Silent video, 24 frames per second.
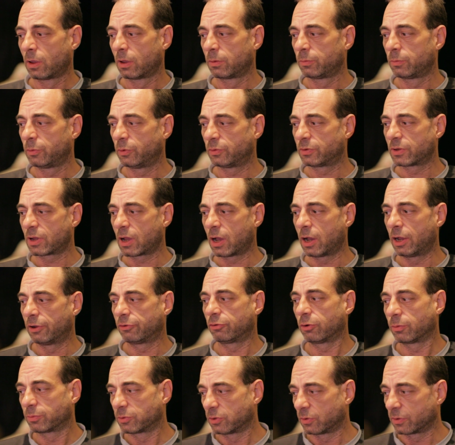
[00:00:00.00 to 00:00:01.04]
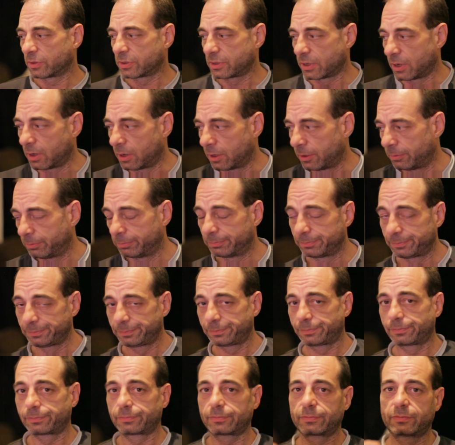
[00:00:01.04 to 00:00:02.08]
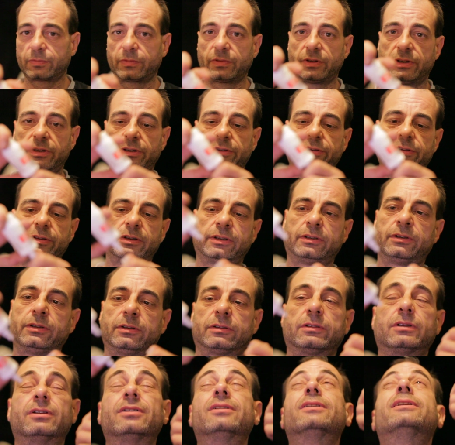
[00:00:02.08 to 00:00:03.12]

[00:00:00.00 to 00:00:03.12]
Using eye drops all the time. These things at